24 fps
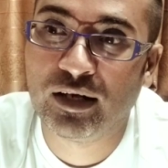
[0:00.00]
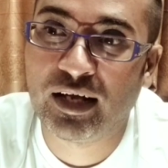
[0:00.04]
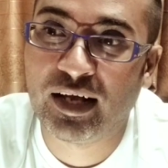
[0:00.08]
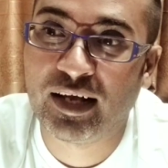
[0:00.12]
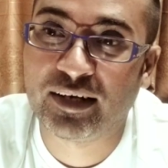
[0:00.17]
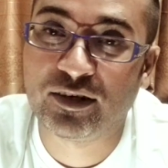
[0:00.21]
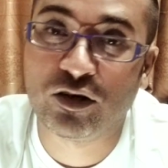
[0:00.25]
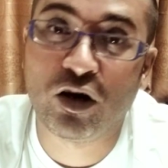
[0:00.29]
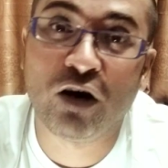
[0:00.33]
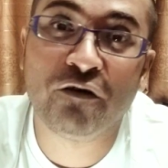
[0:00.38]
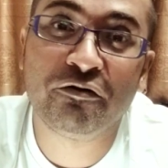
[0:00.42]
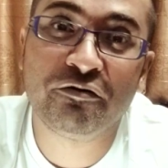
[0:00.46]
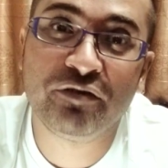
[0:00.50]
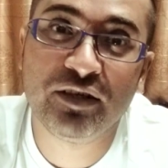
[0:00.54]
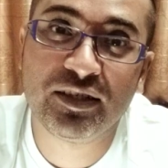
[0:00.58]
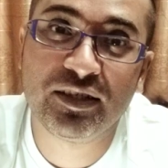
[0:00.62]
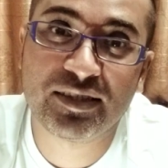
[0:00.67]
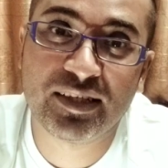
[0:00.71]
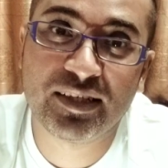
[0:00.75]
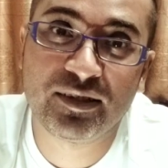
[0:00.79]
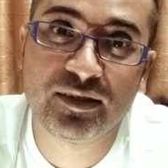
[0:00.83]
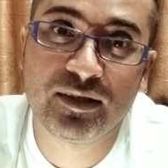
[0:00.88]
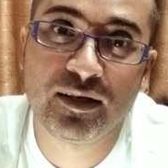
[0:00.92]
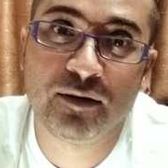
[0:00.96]
at an office
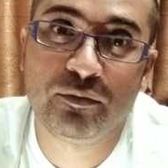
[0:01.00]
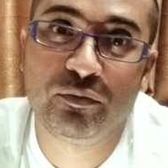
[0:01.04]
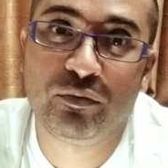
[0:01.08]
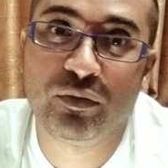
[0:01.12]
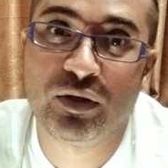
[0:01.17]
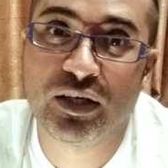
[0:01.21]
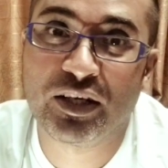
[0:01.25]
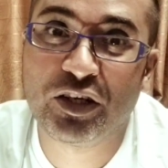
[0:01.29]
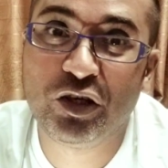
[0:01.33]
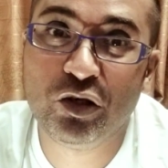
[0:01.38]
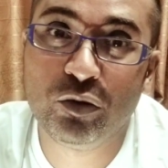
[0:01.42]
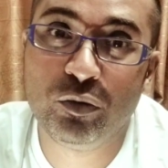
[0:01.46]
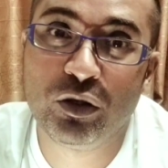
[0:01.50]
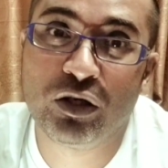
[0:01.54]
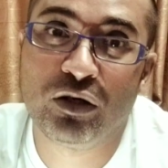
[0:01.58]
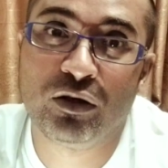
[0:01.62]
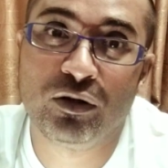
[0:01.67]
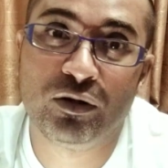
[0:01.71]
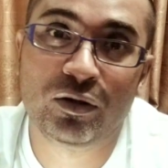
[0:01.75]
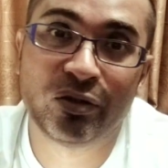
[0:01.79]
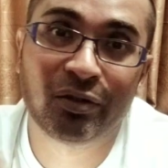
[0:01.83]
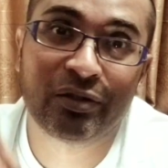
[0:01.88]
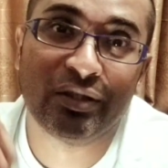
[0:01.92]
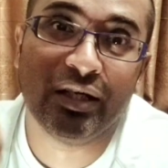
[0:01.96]
setup
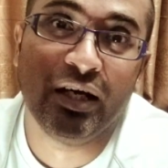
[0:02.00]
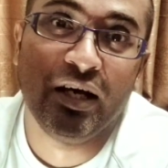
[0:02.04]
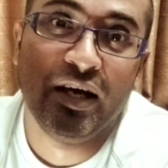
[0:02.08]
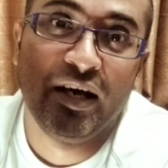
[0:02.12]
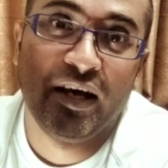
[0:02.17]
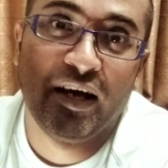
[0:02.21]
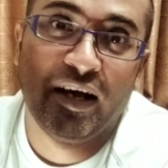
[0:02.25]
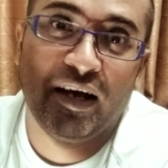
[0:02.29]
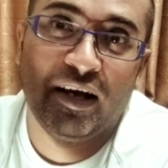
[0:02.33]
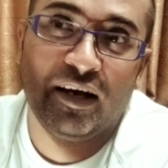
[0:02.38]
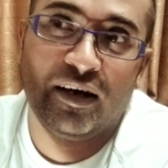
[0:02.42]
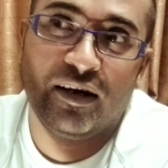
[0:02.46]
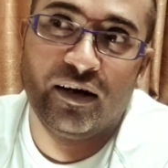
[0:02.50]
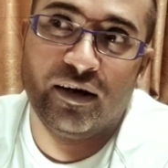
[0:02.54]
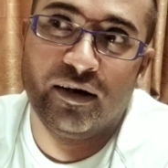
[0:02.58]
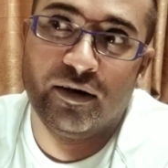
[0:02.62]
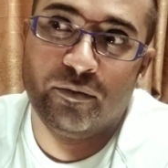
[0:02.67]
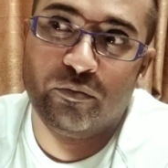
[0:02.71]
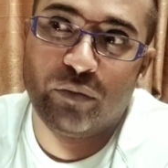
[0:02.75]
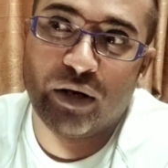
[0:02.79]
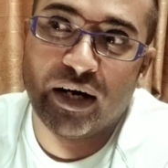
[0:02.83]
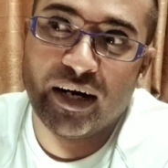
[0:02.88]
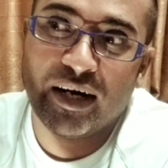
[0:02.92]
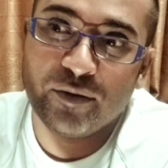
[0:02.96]
cubicles uh,
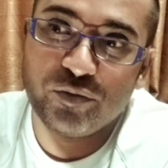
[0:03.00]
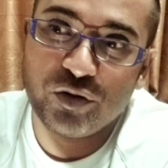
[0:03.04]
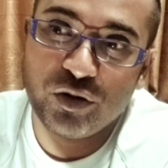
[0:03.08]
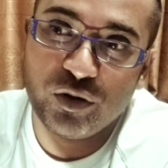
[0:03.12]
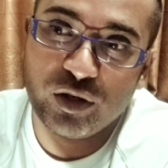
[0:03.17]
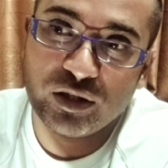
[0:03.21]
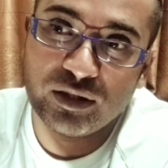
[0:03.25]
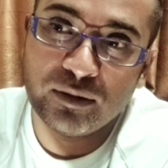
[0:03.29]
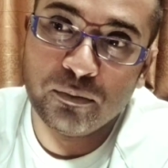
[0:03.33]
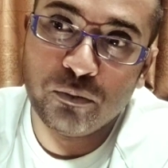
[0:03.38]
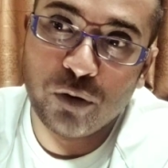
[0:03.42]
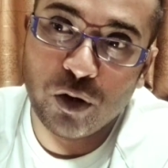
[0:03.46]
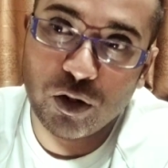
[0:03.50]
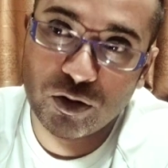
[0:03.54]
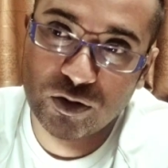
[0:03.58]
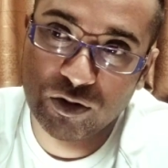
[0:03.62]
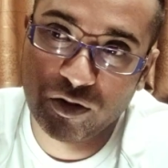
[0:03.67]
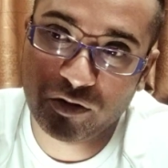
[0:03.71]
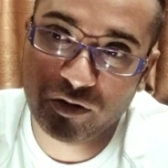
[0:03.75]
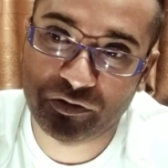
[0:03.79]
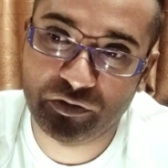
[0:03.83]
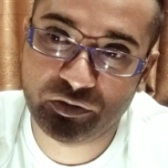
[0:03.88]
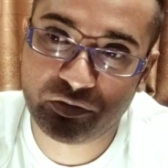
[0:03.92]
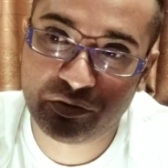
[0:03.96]
perhaps you are the boss
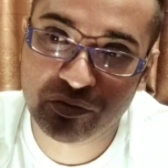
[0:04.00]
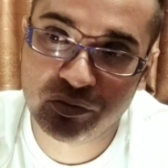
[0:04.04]
of